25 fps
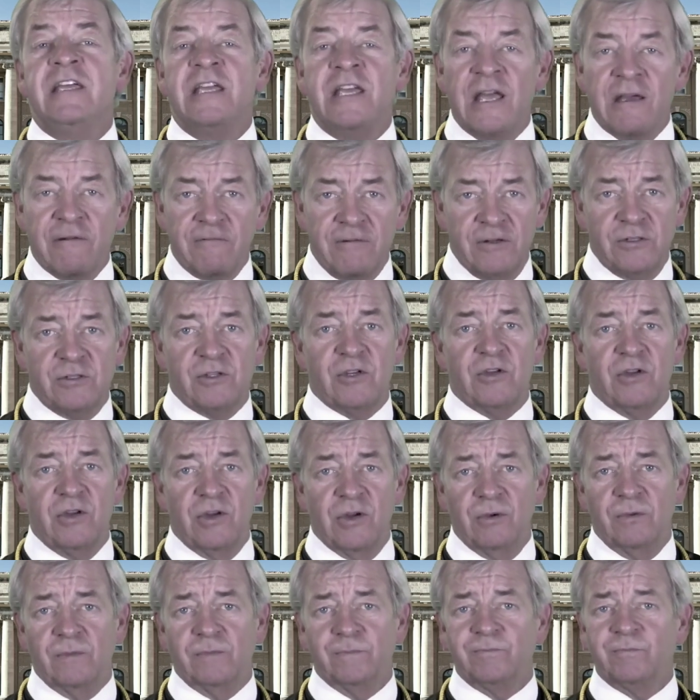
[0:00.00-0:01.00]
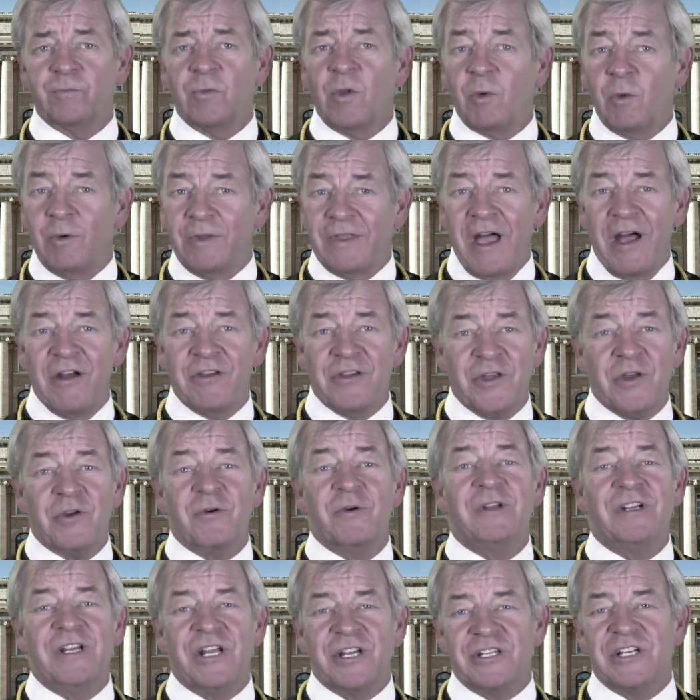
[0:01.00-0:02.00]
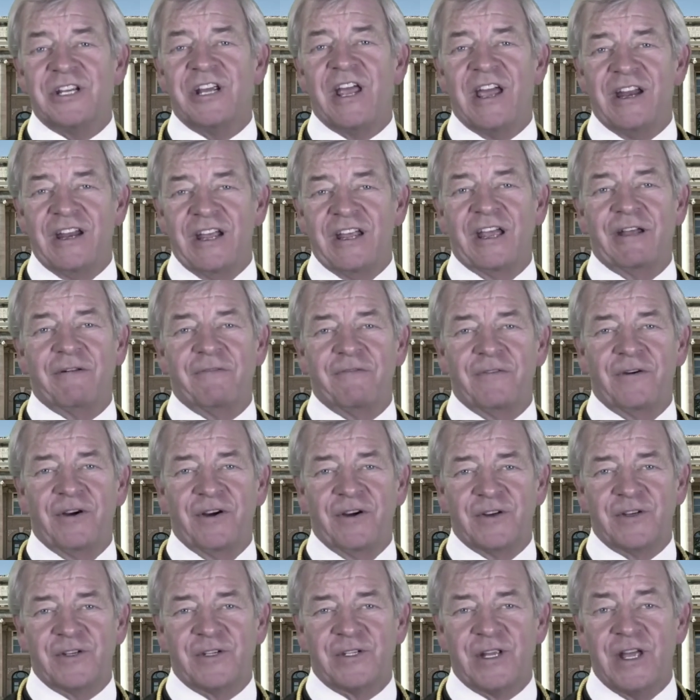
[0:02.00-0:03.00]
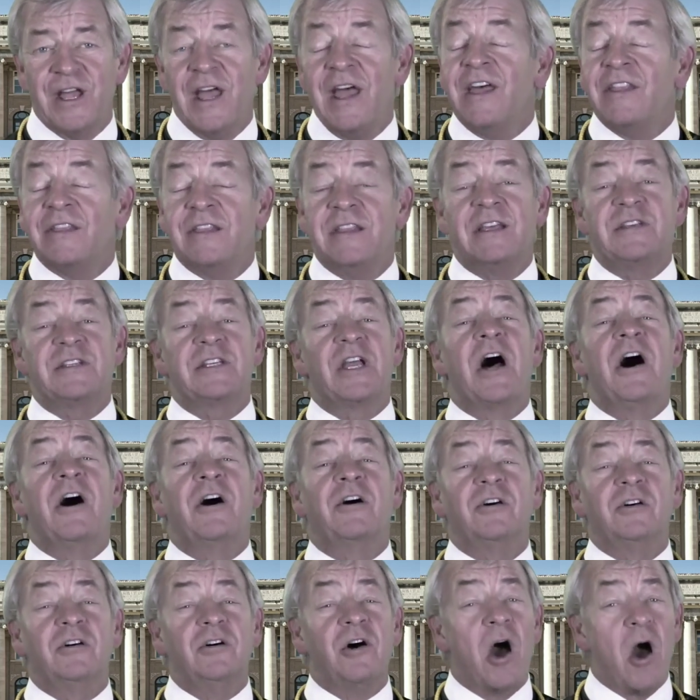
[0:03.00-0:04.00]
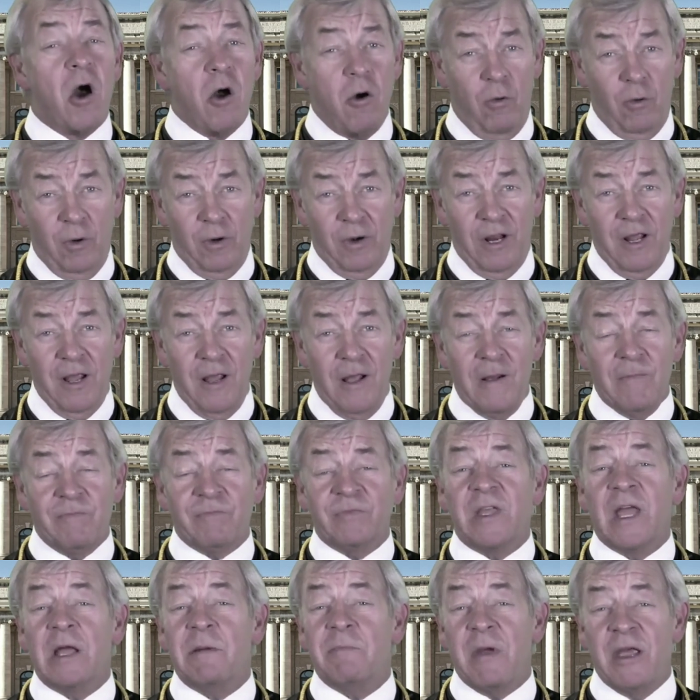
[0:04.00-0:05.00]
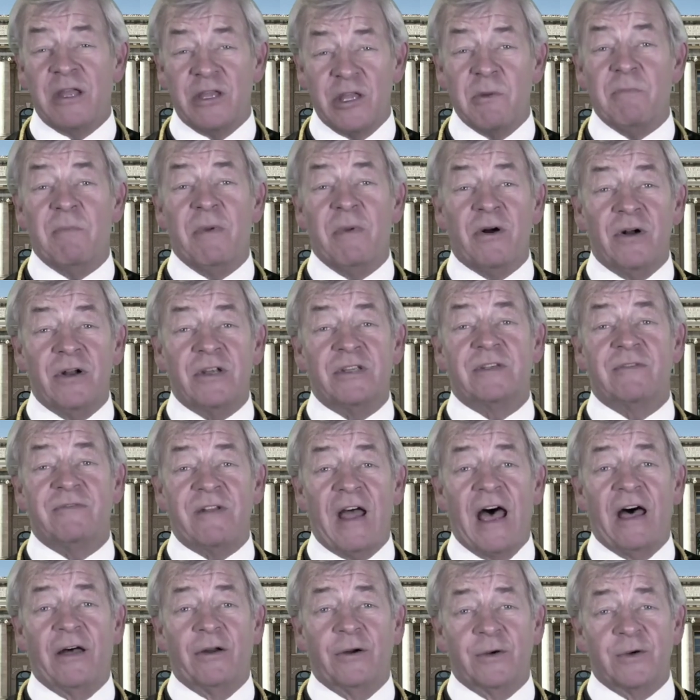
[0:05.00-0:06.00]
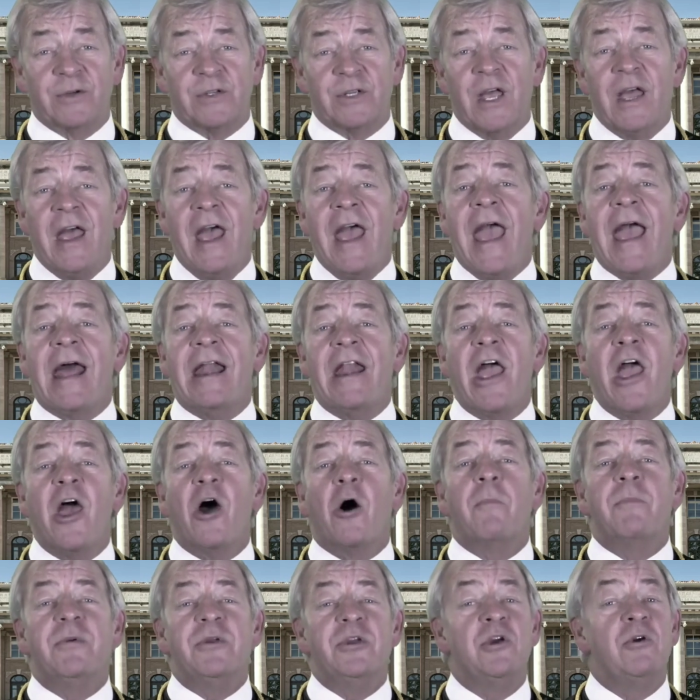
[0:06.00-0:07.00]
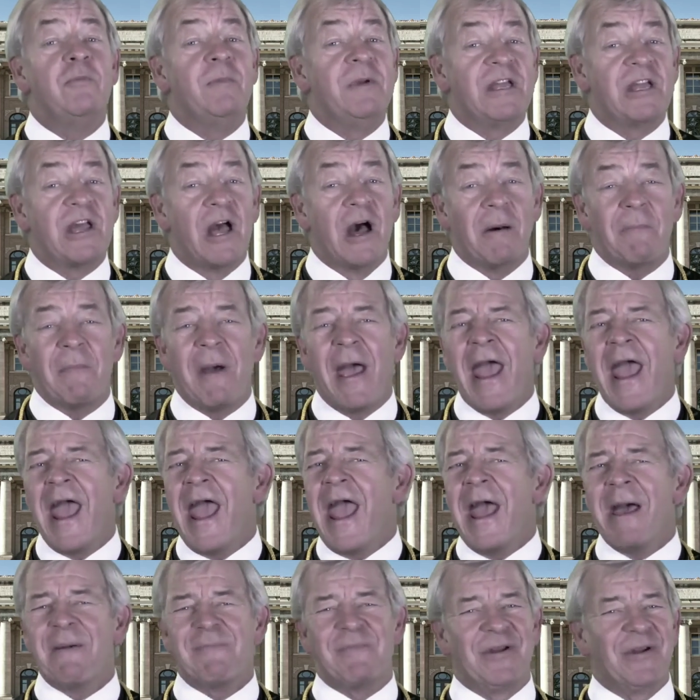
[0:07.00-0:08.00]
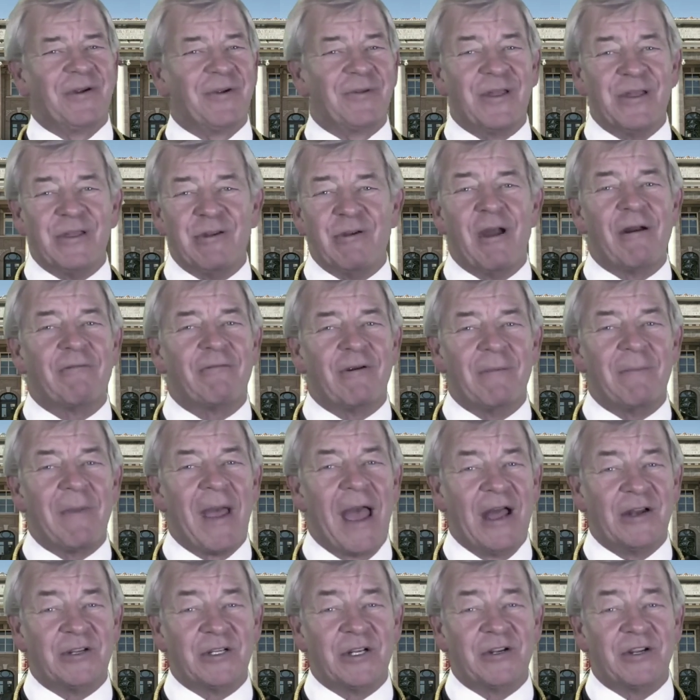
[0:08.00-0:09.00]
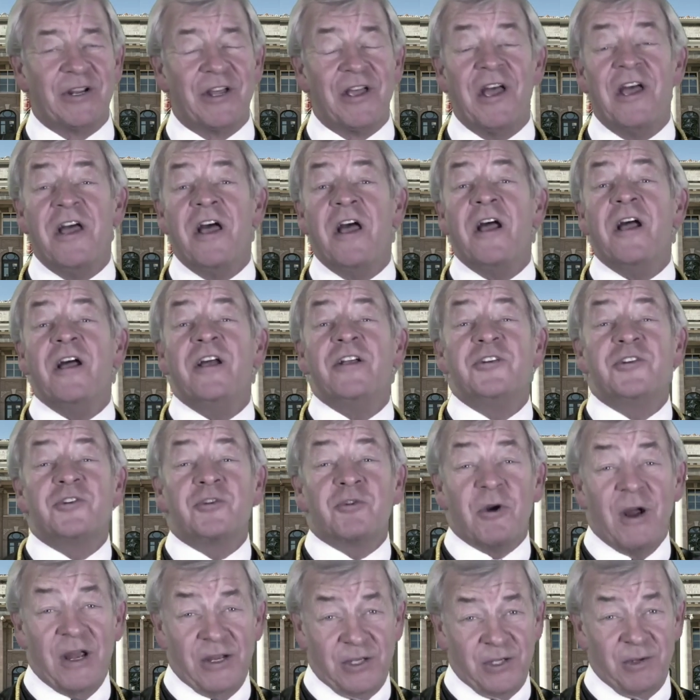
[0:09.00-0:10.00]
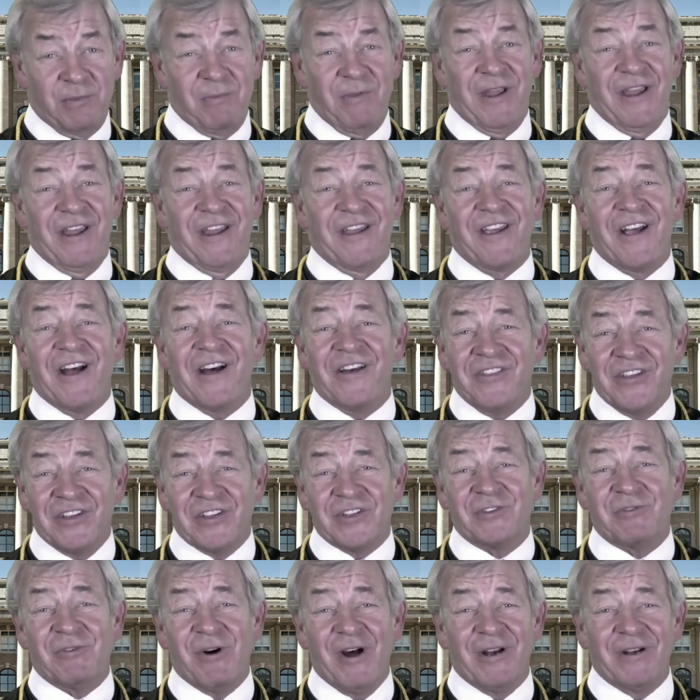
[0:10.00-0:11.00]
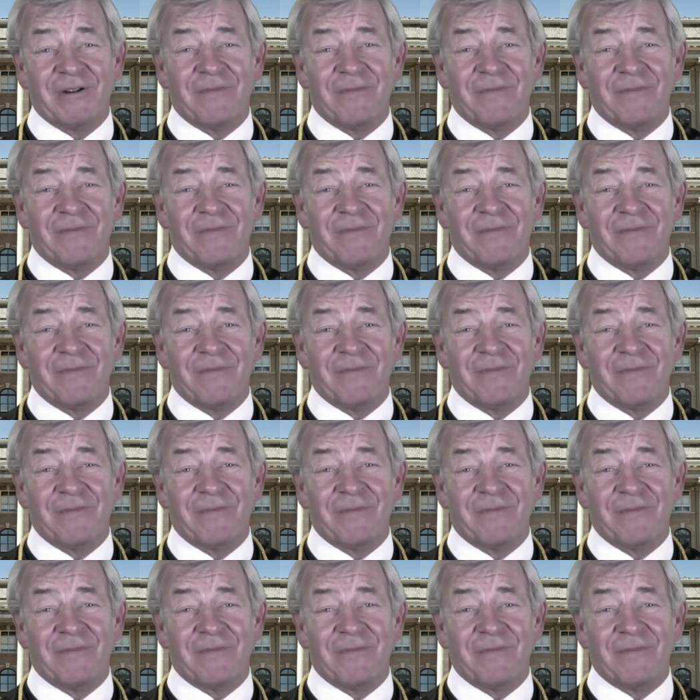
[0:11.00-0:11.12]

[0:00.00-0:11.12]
given to you without you initiating it first. This alone can make you millions of dollars and help you become happier than you ever imagined. Trust me on this one.